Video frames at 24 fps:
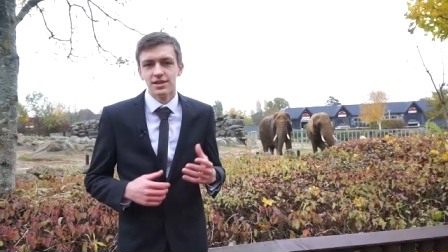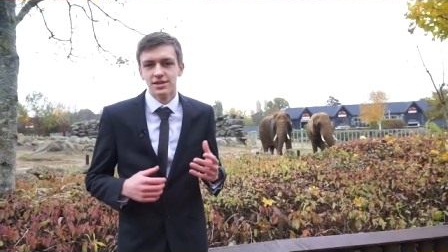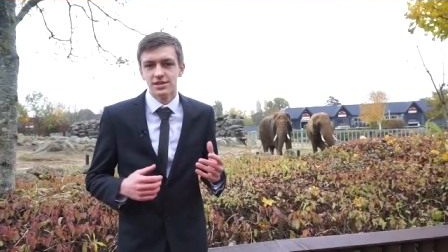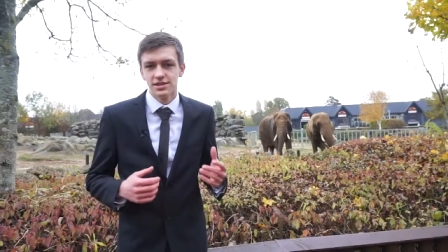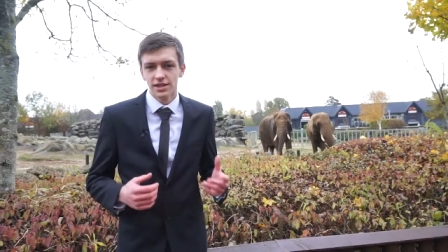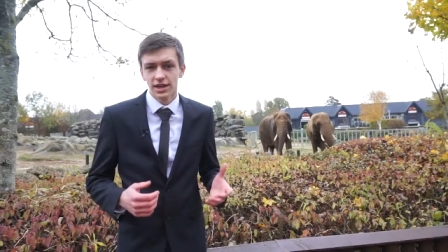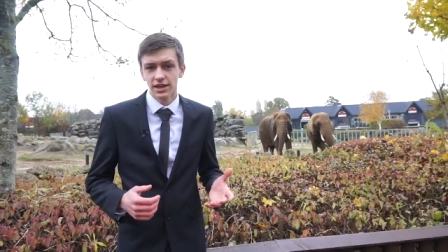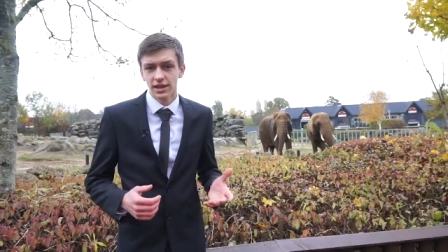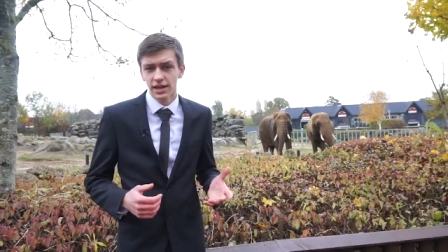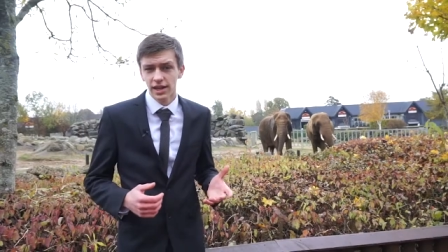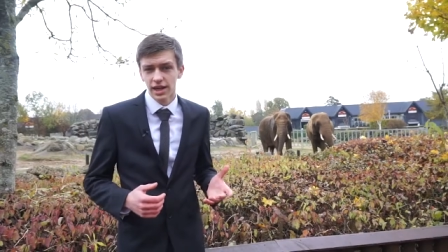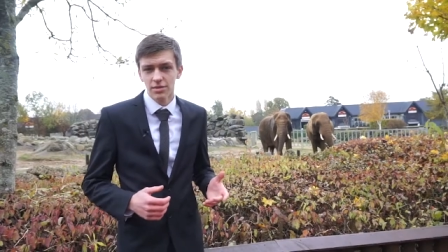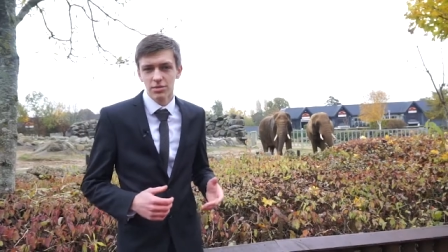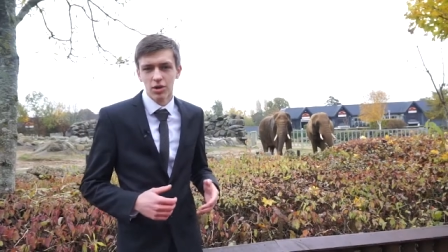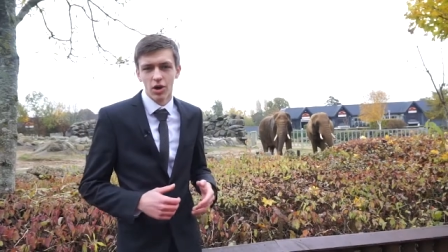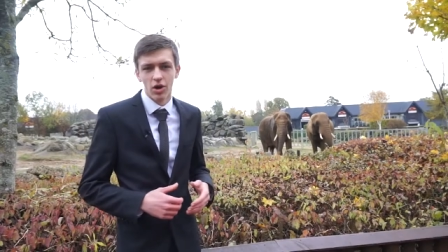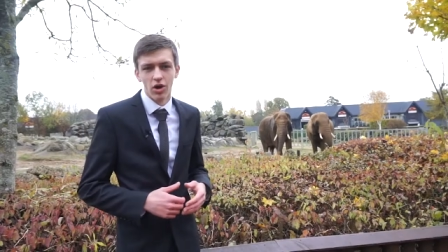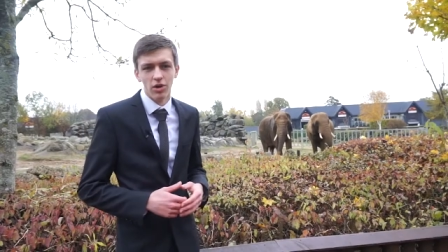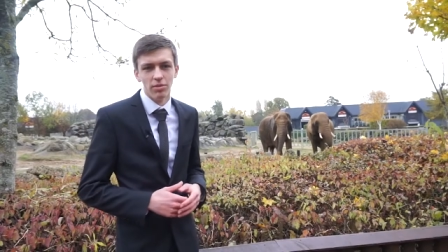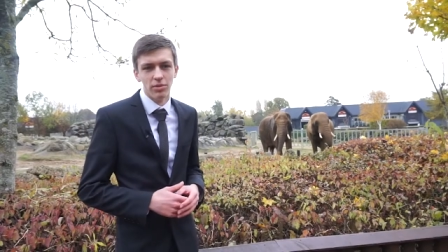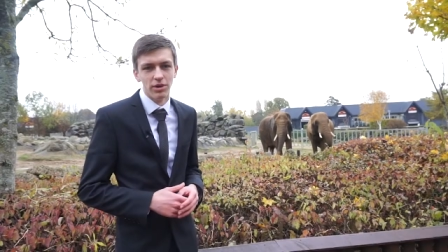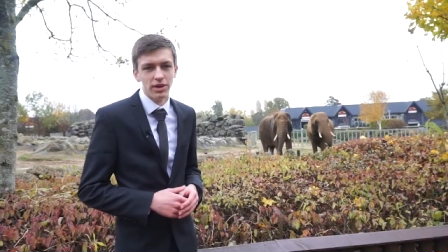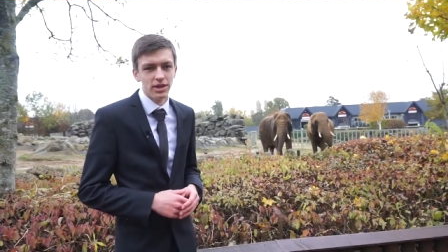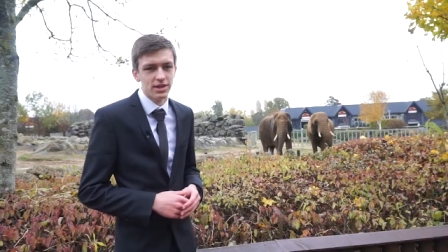Standing here
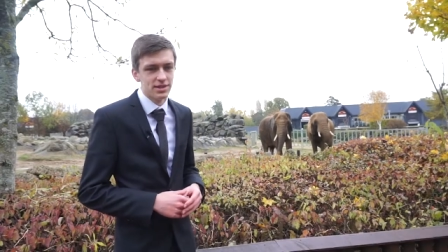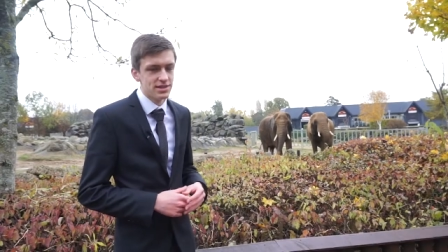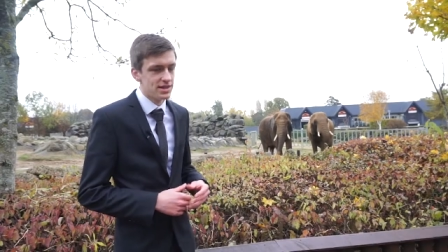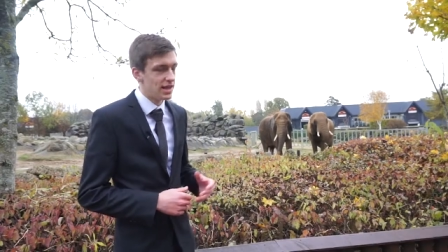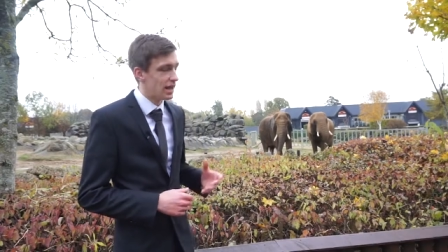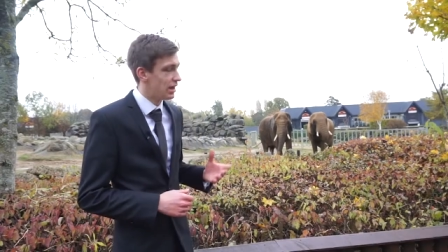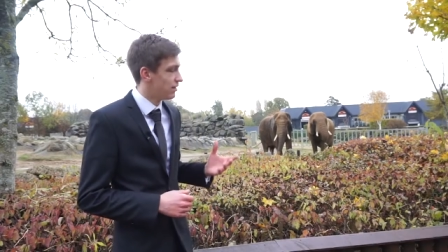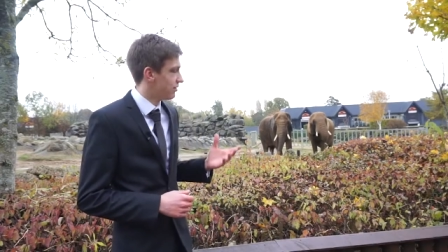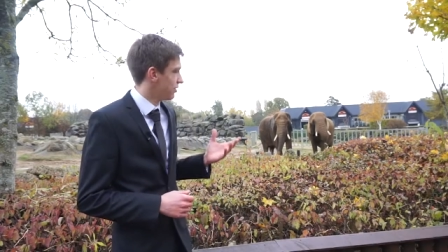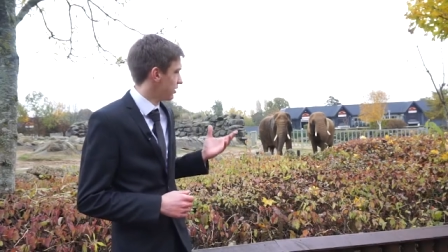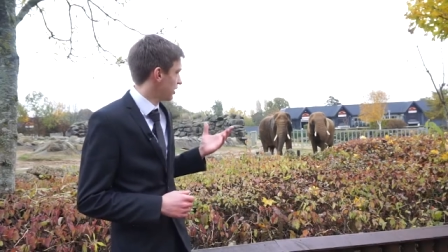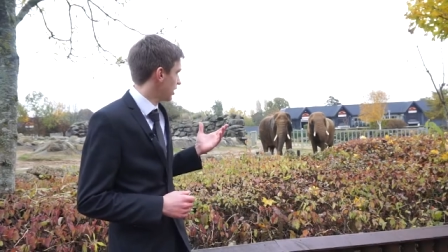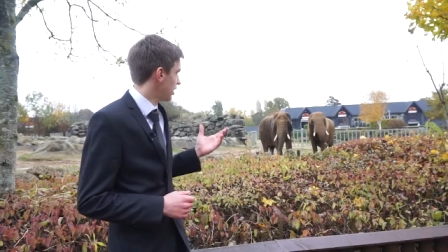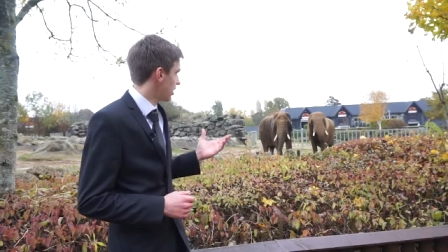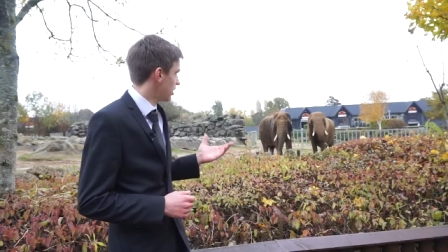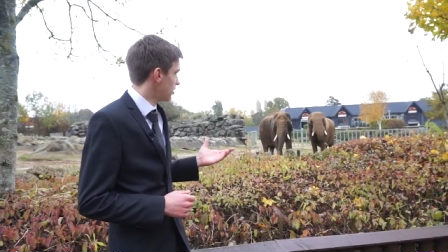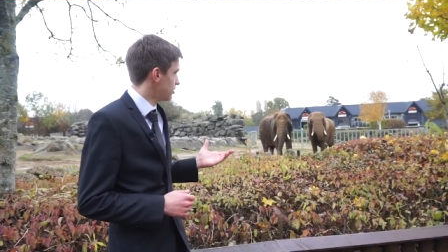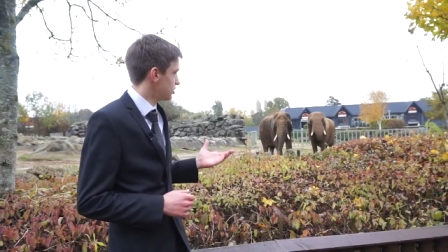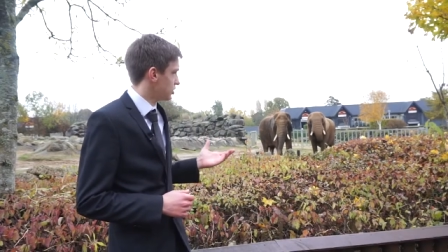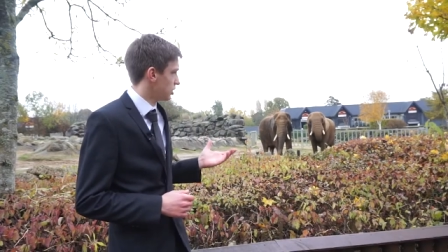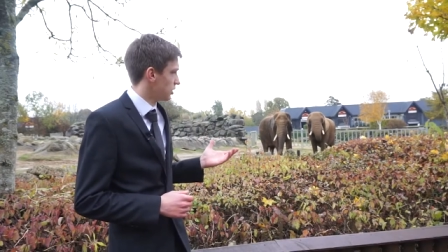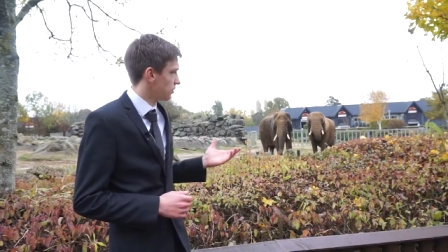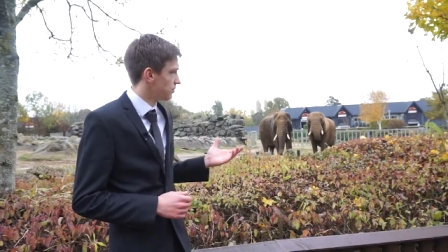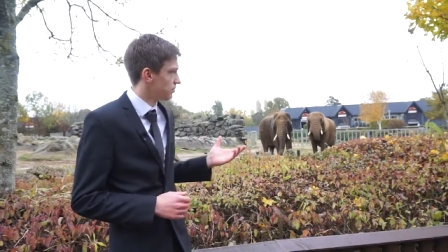behind me is the elephant
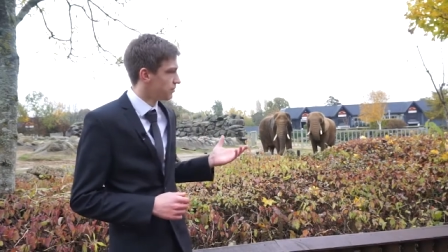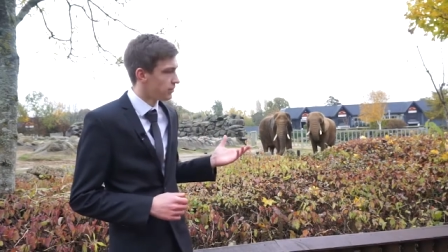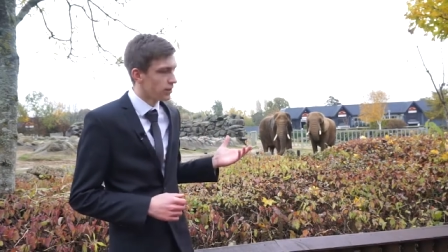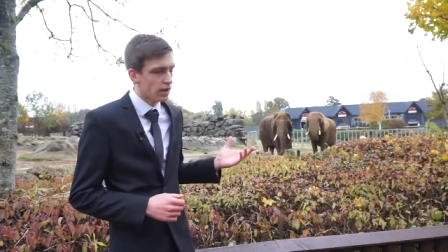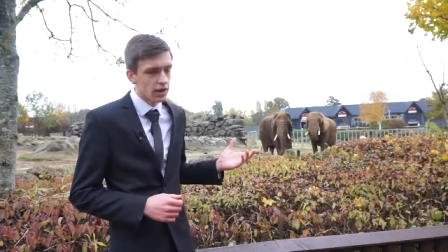enclosure.